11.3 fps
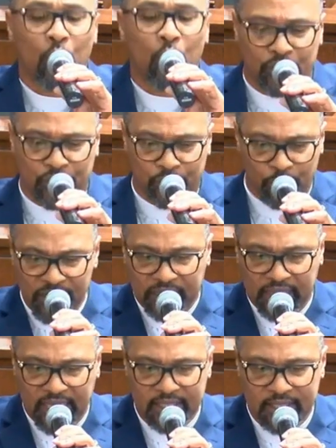who
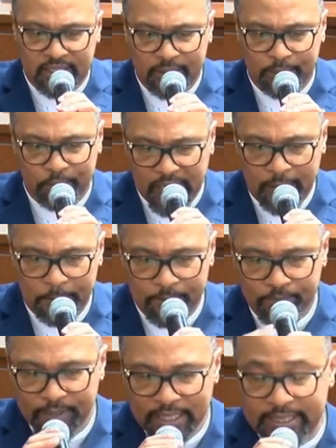strengthens me.
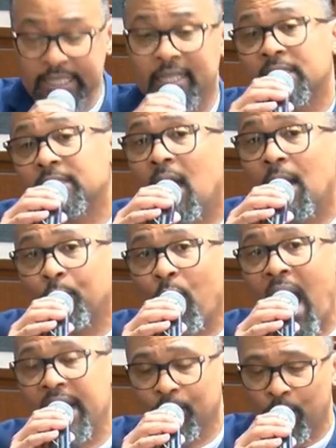See, the psalm
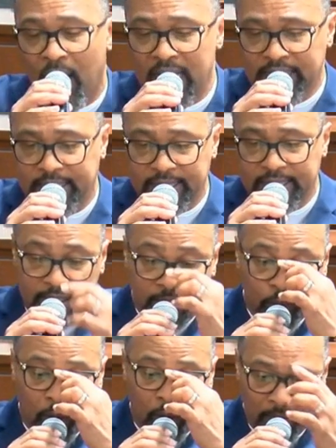writer writes this
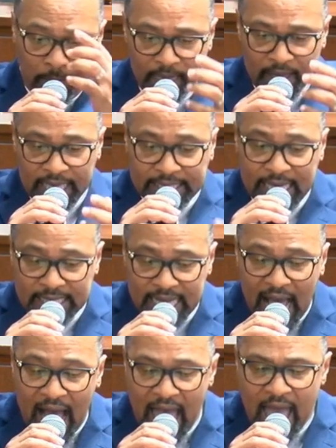this way. He
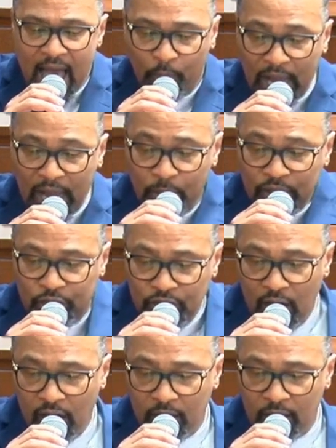says, "I when I was
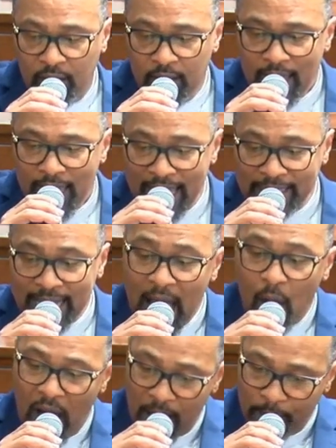young and
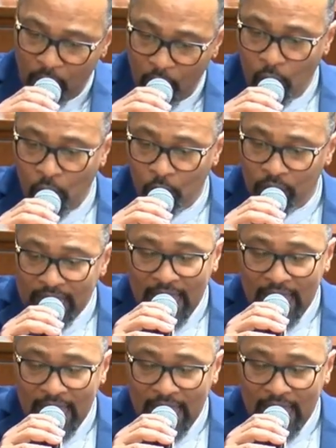now I'm old,